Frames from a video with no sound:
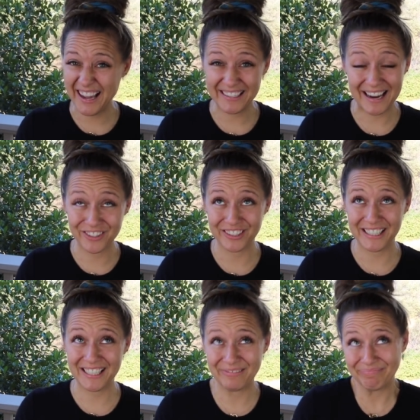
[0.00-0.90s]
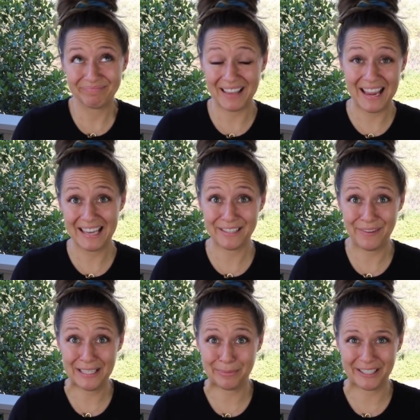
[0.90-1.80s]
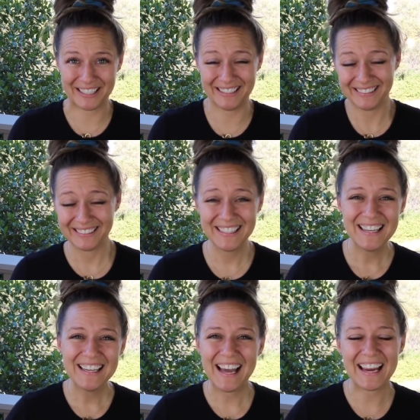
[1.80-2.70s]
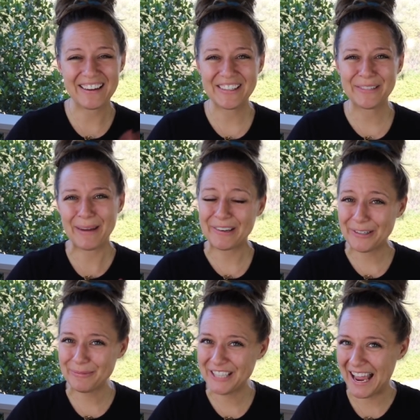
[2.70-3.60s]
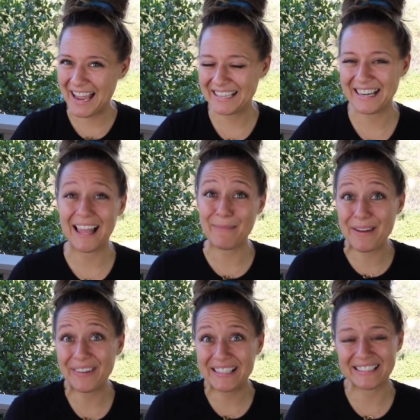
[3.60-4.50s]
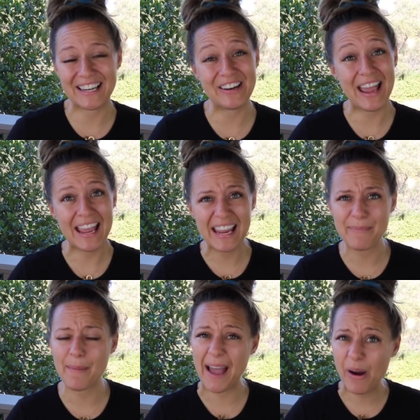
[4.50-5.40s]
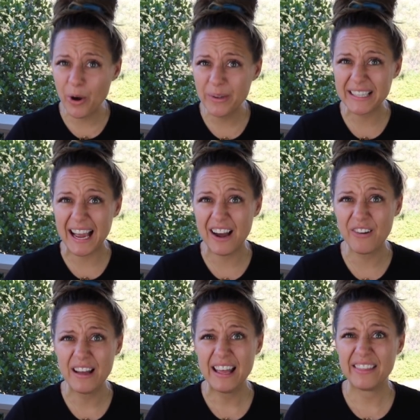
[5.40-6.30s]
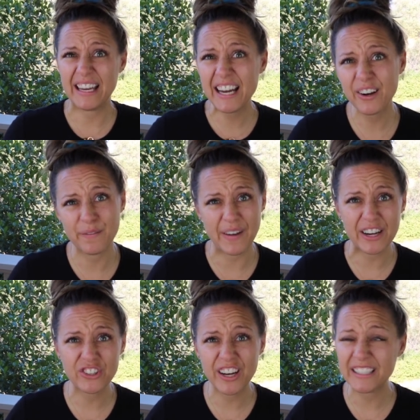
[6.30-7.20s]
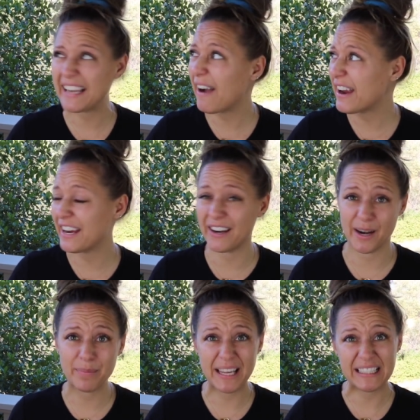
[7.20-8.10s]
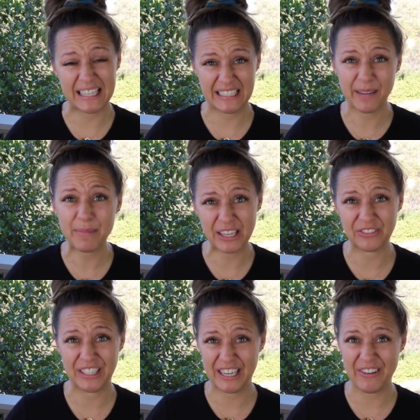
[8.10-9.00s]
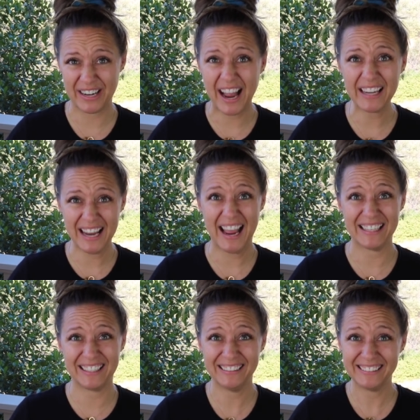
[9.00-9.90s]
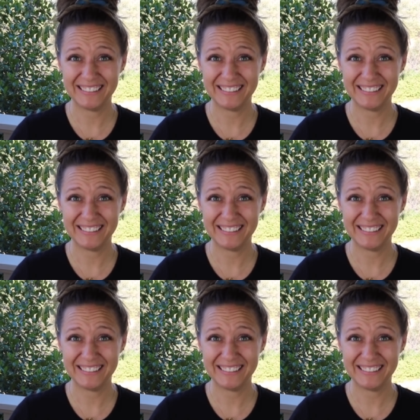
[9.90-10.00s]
on, naturally, I head to Facebook. I go into my group chat and I let my friends know, hey, my power was out. Then I heard fire trucks. Now I hear airplanes. Like, something's really going on, guys.